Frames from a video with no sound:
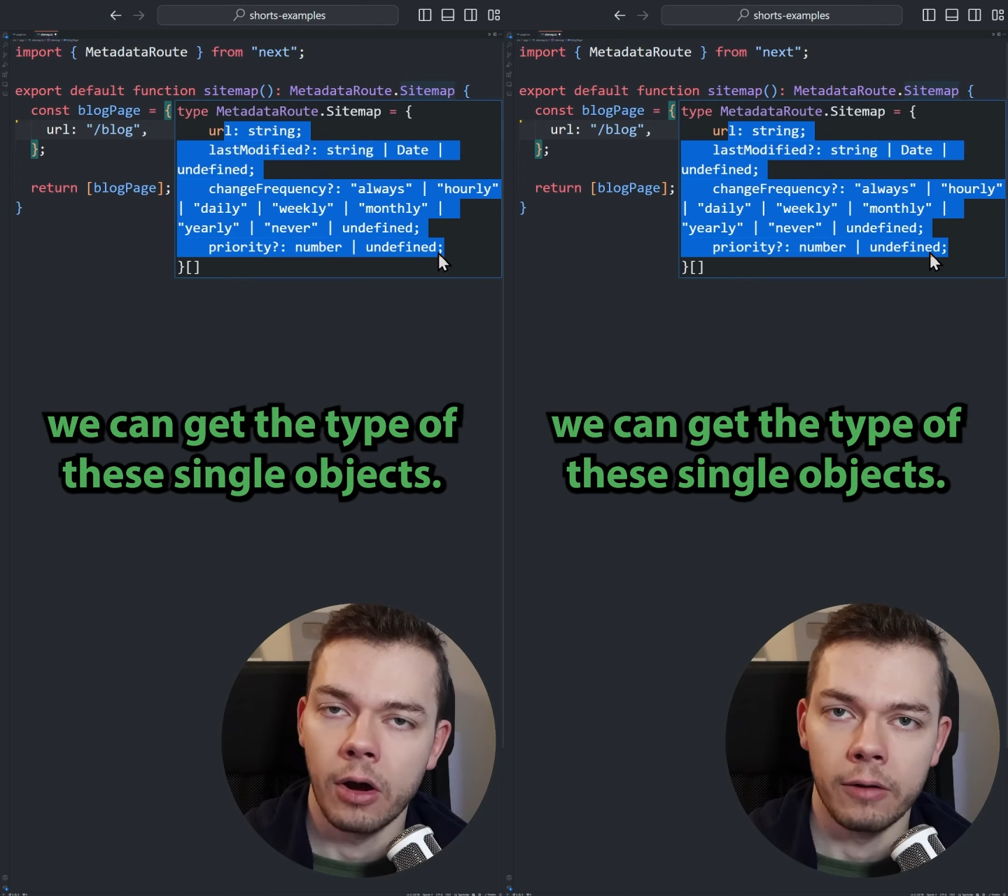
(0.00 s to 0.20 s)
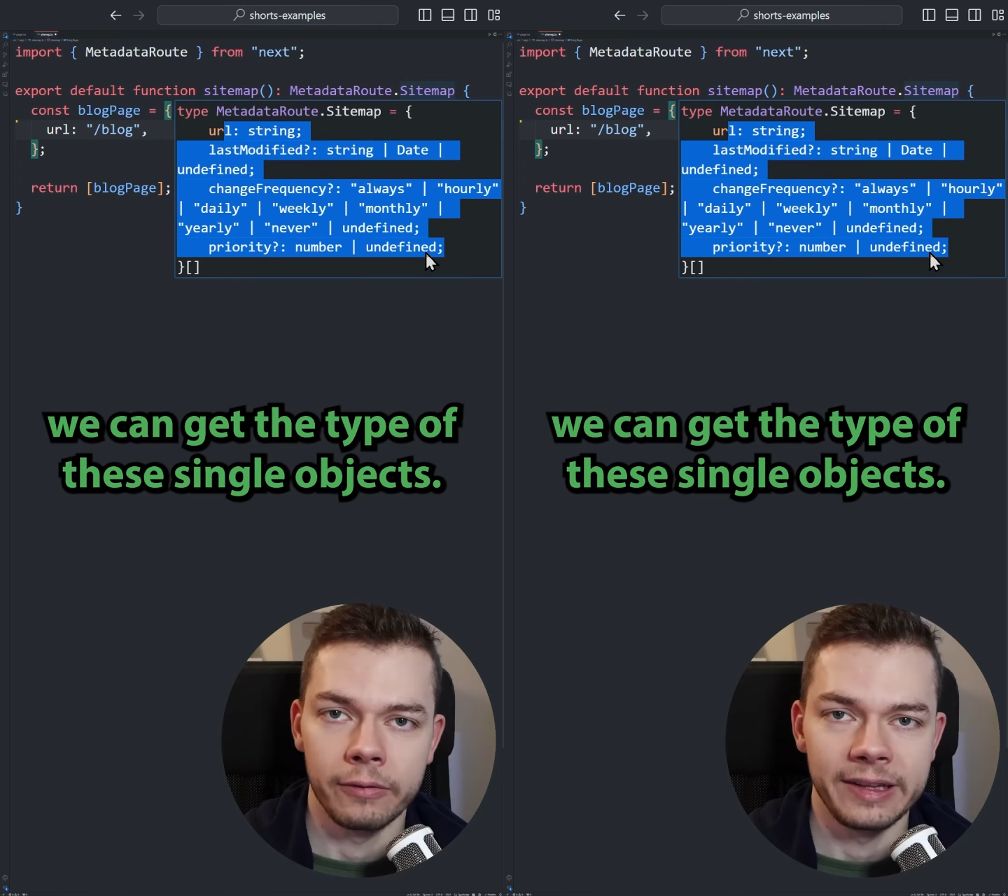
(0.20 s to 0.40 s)

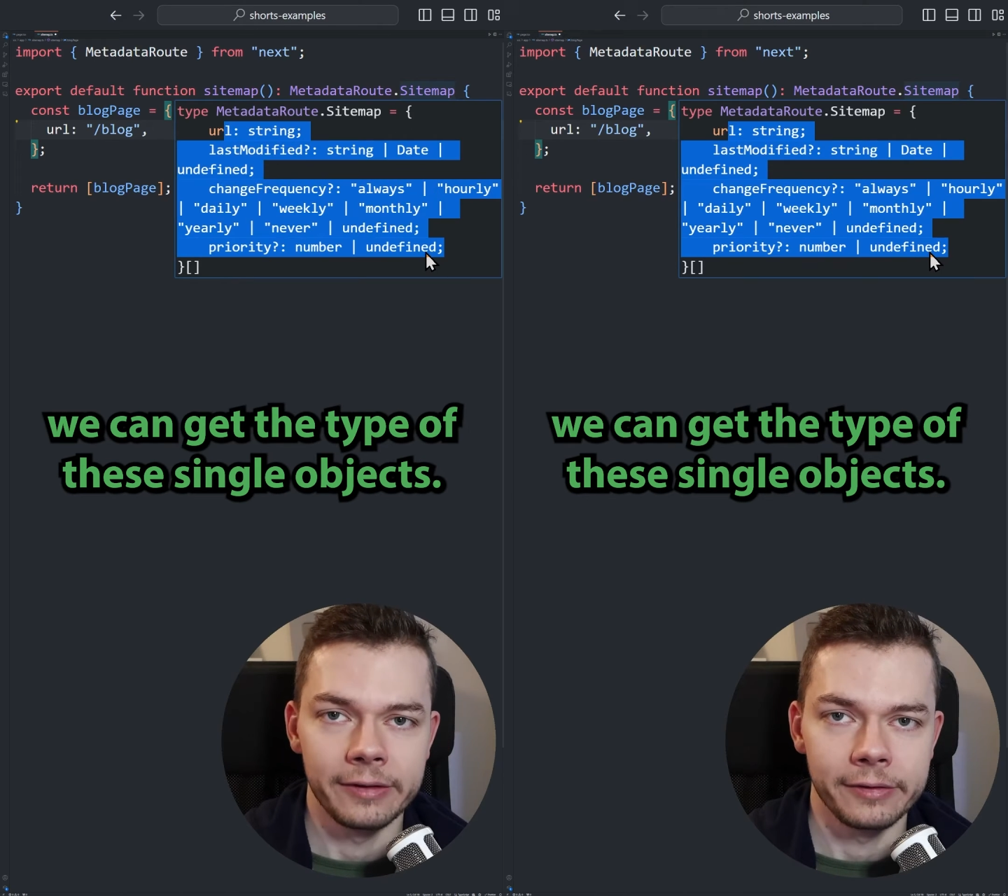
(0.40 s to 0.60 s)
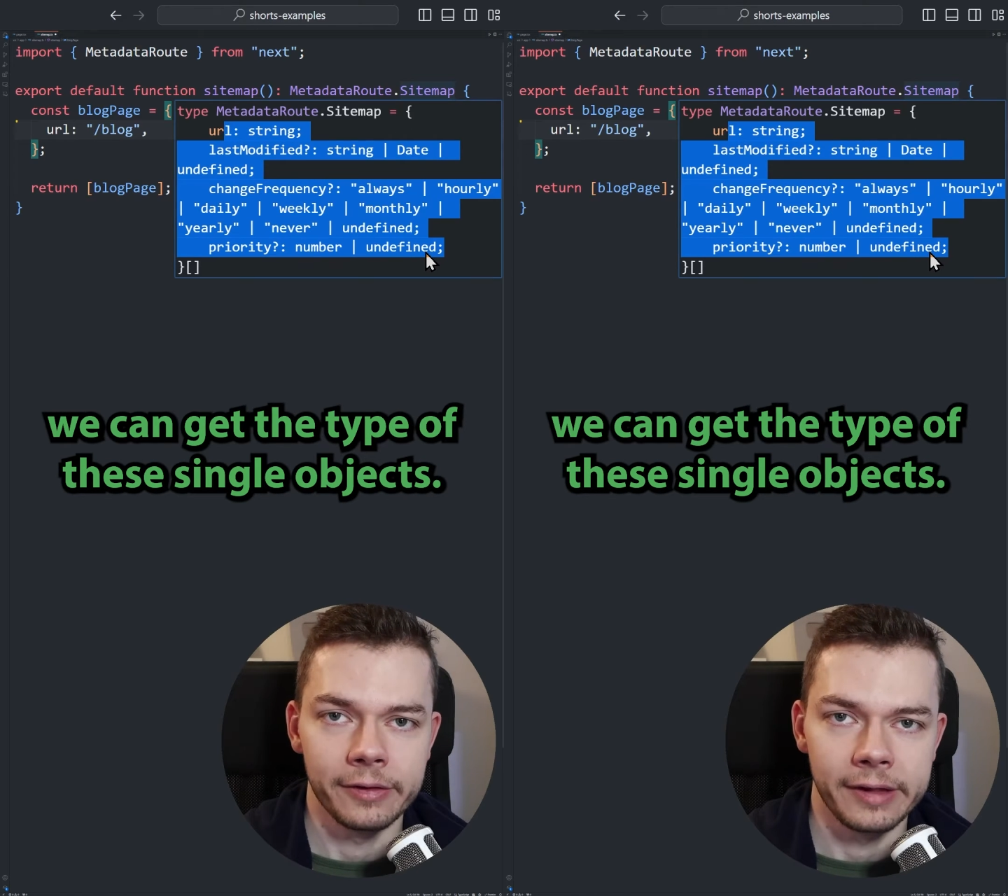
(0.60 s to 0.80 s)
of
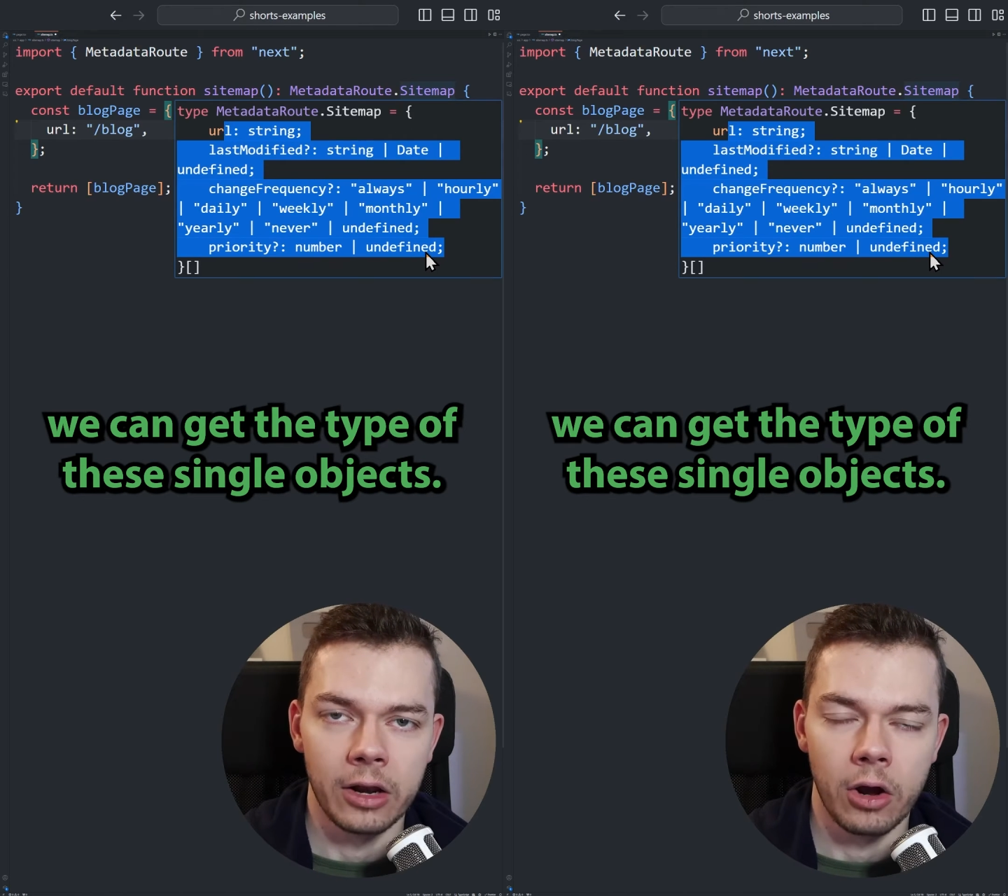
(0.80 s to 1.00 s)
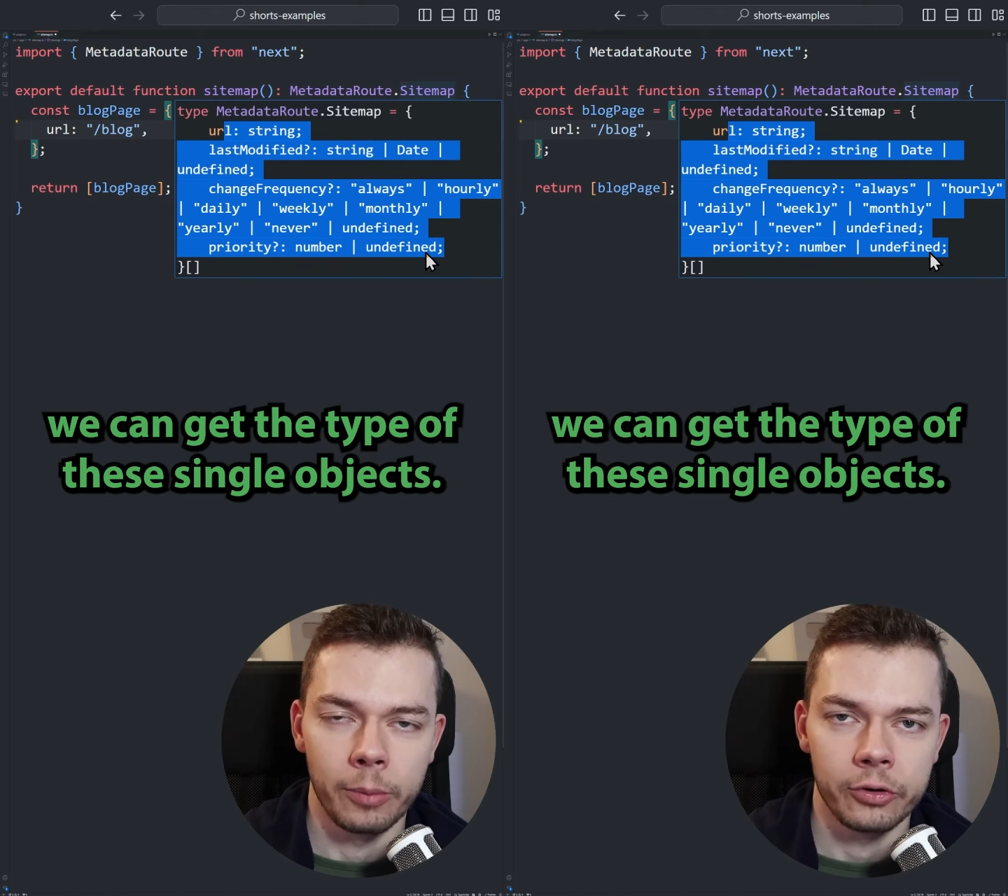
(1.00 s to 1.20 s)
these
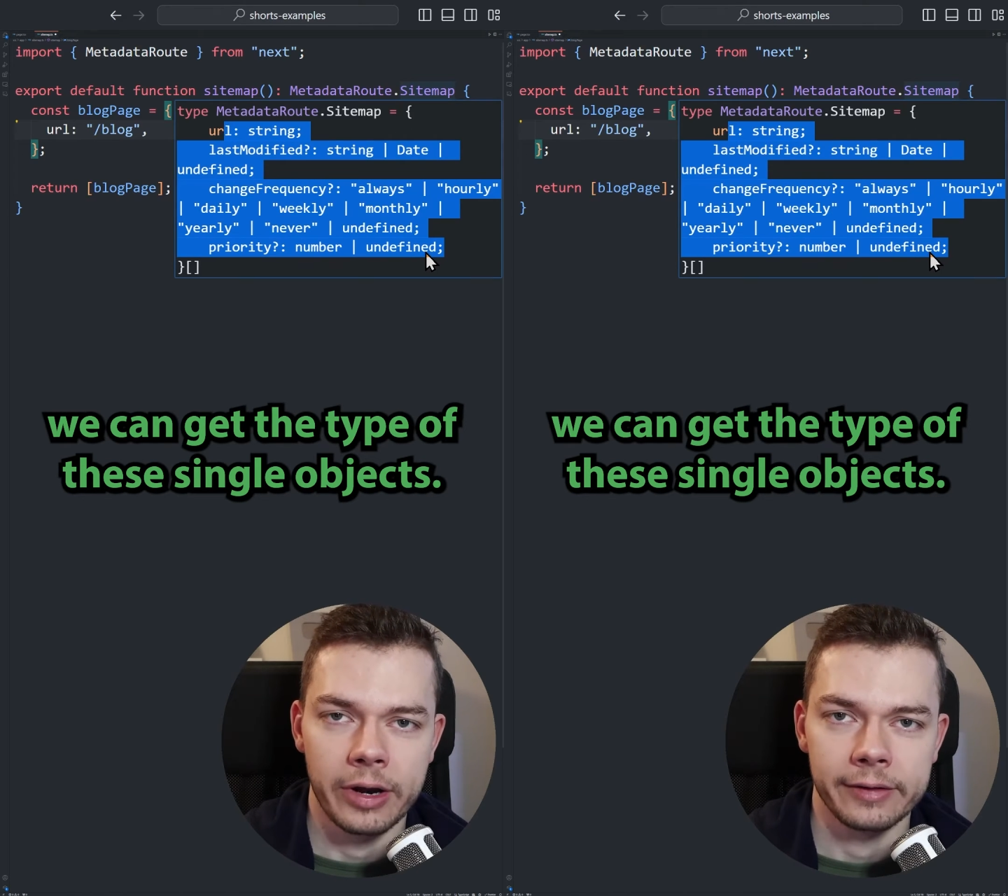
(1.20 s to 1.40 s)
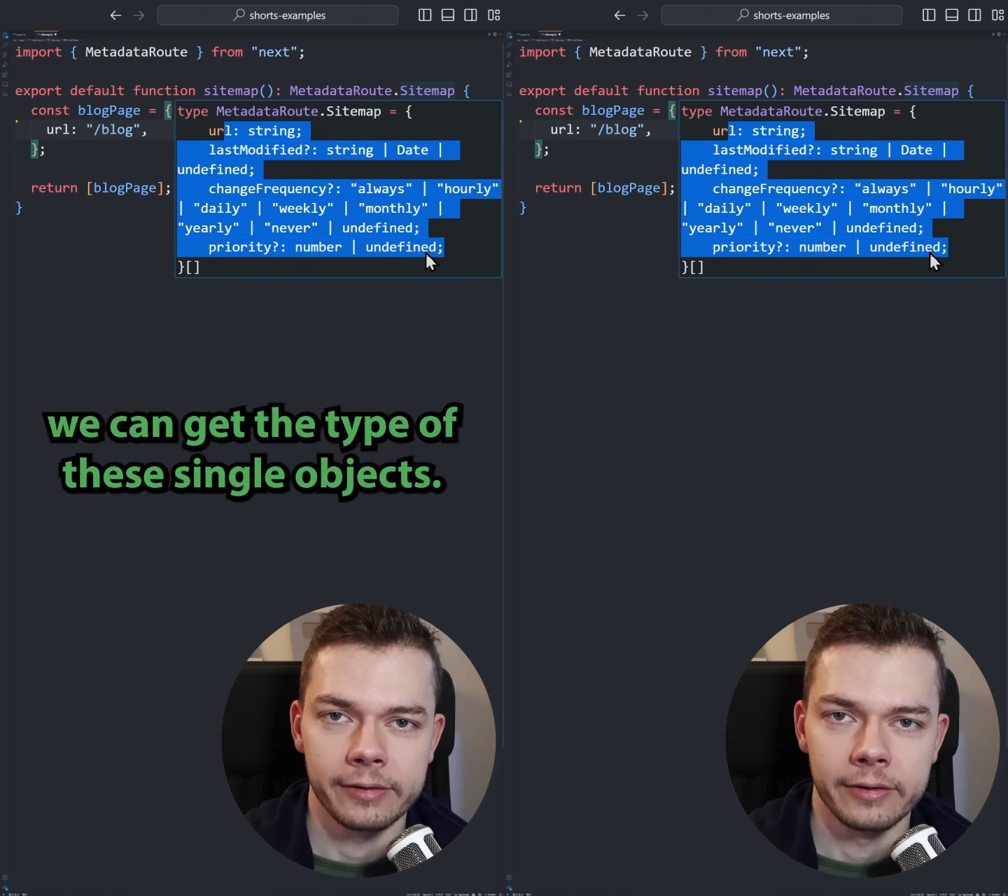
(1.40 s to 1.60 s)
single objects.